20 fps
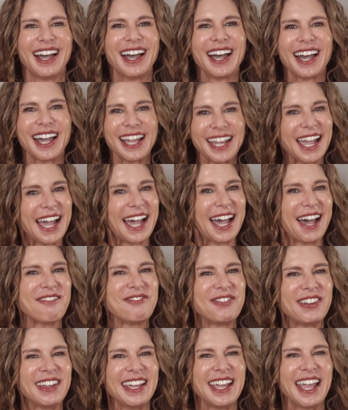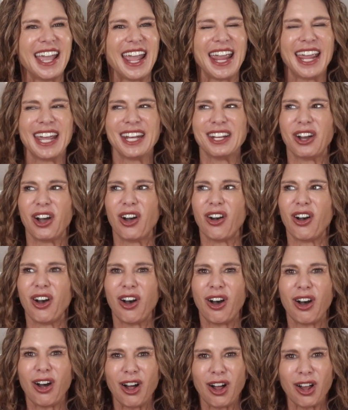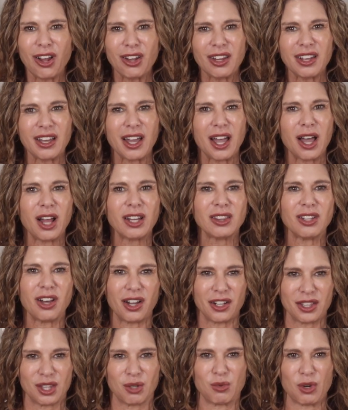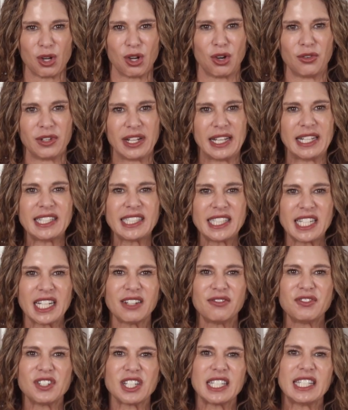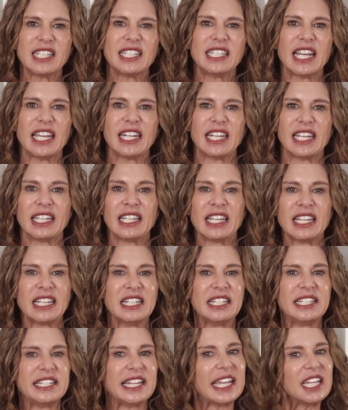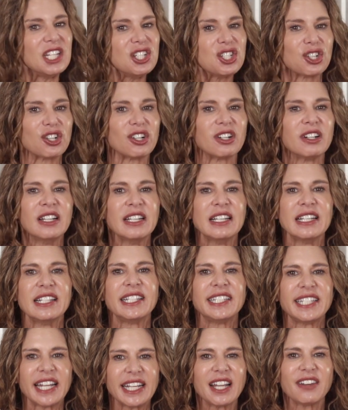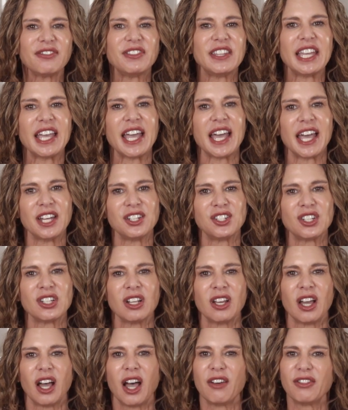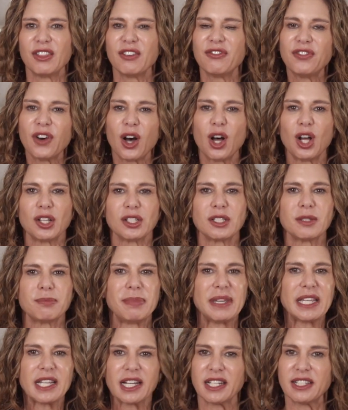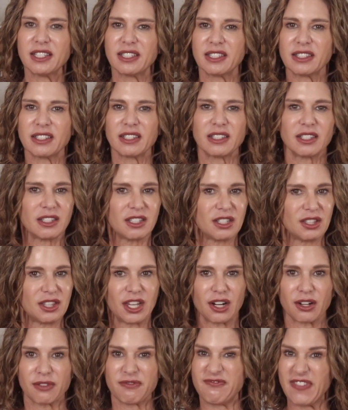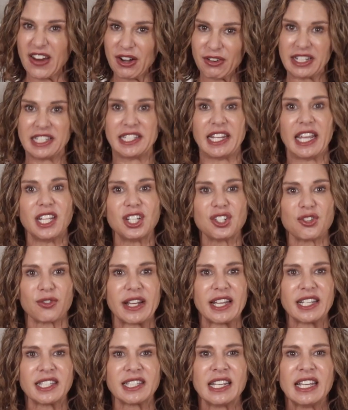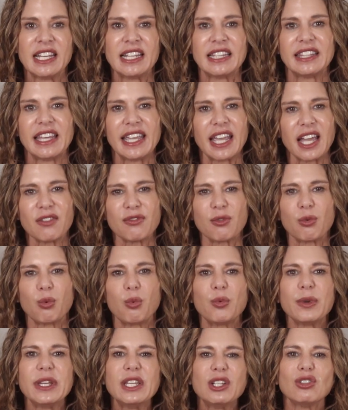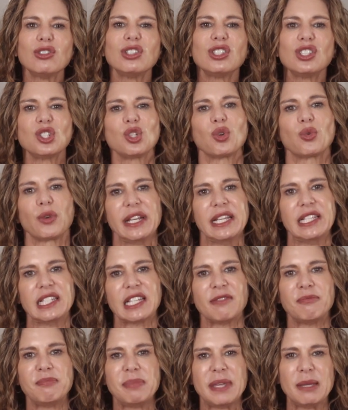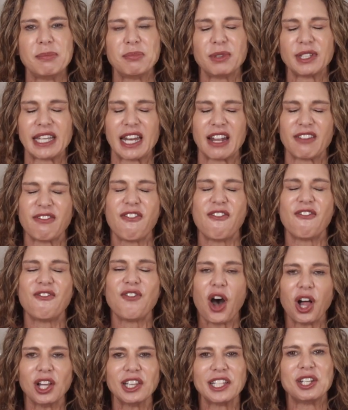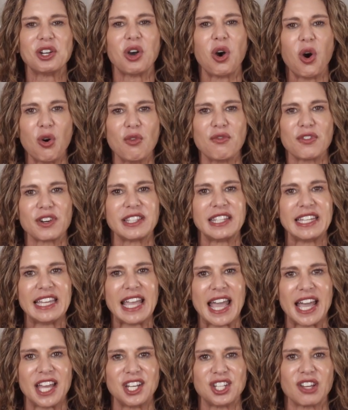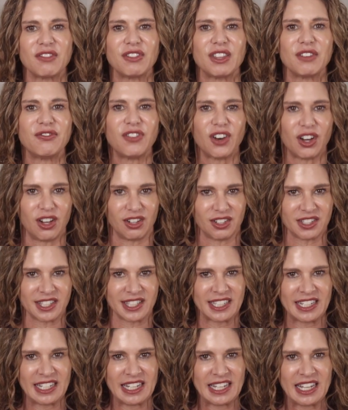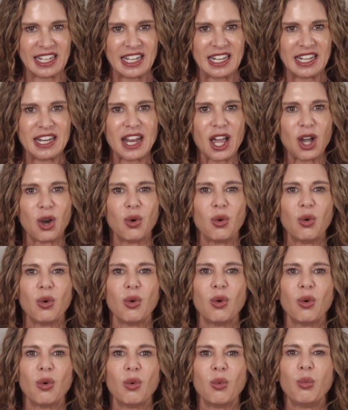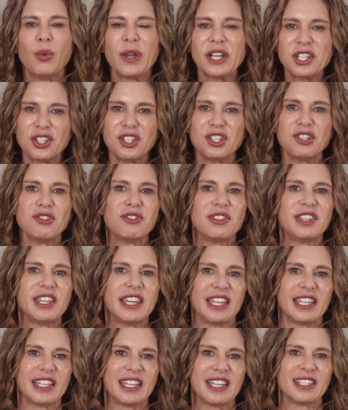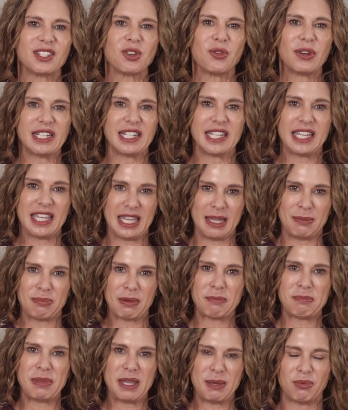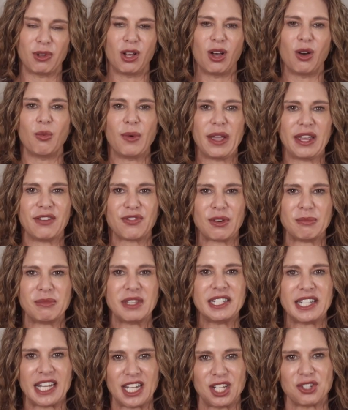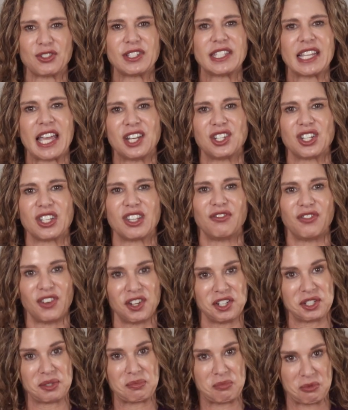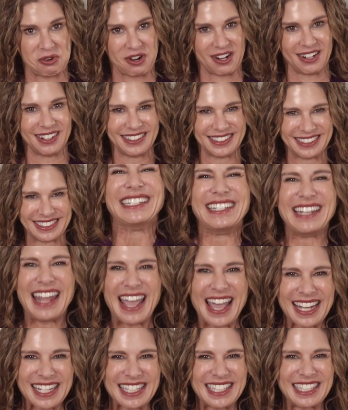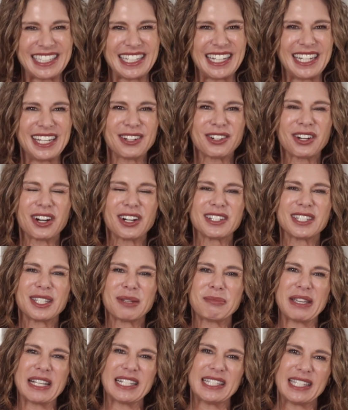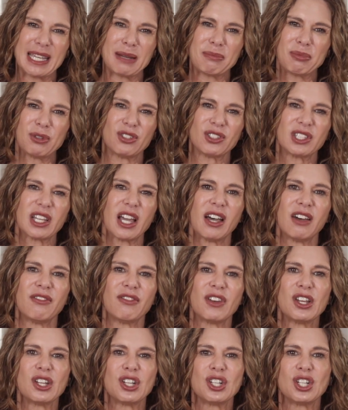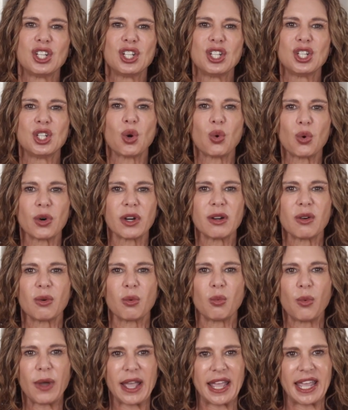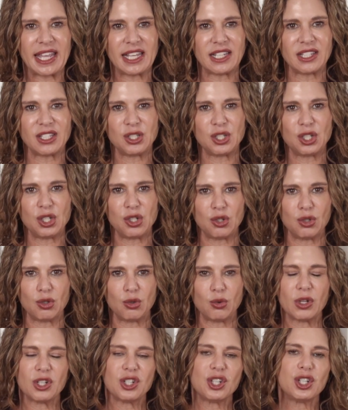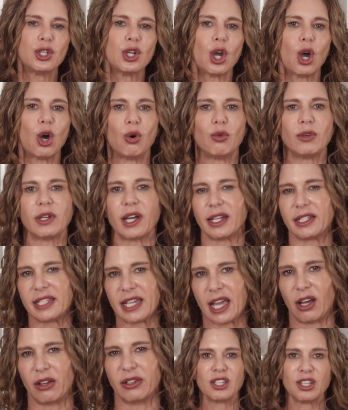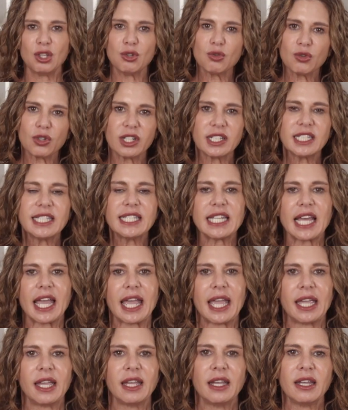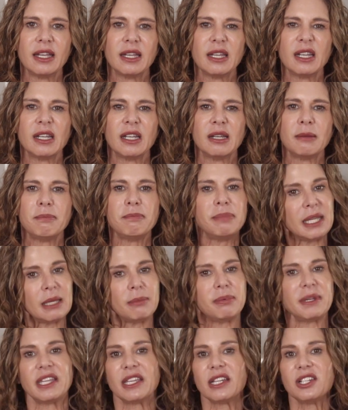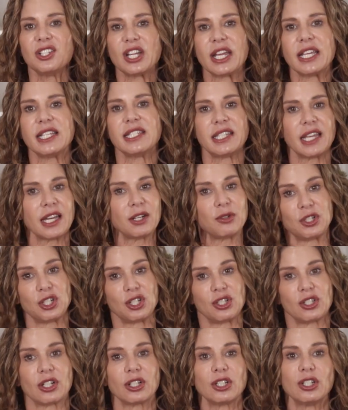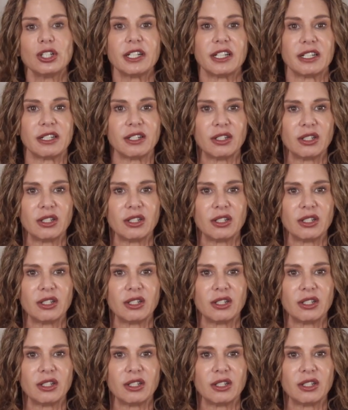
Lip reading: I have. And all along the road, instead of just stating danger, stay off the edge of the falls because they're very dangerous, they have real stories of people that have fallen over the edge of the falls. Now, which do you think is going to keep people away from the dangerous edge of the falls more? Next, here are some examples of short ways to show, not tell. You could say, PB&J sandwiches are good.